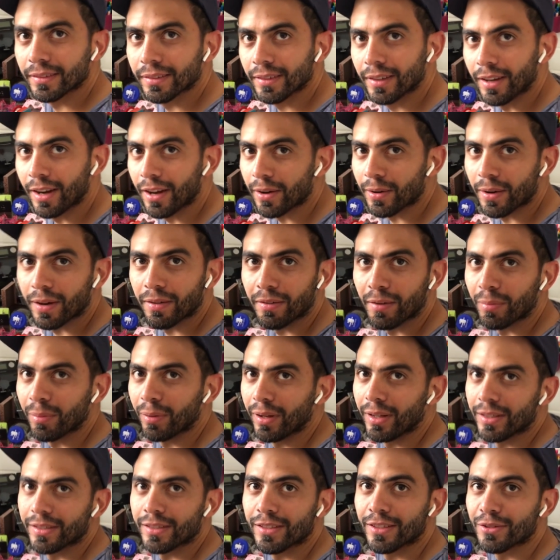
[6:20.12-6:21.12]
And I don't have a
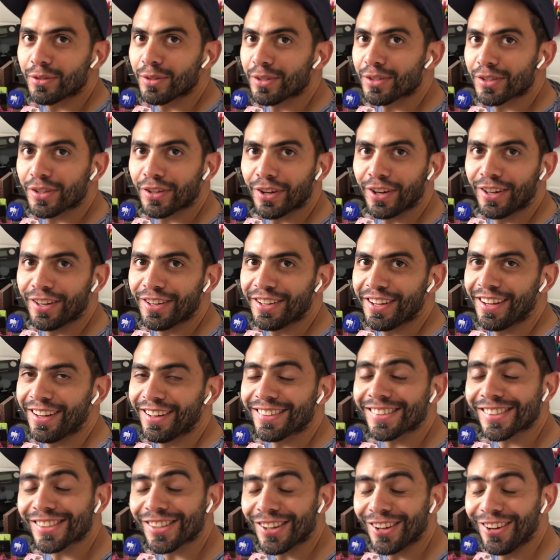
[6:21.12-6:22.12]
place in Switzerland yet,
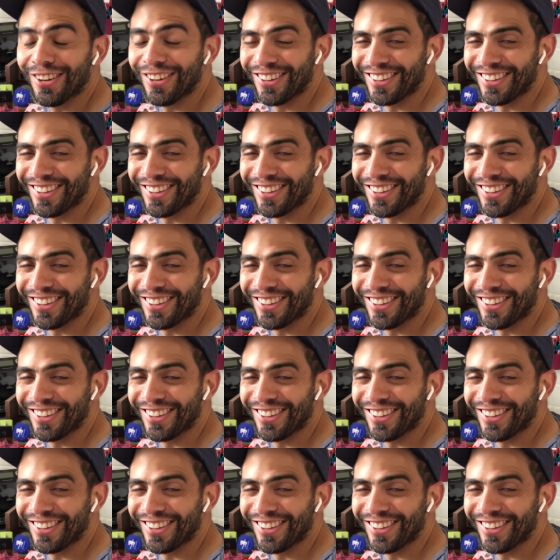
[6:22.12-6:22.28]
so...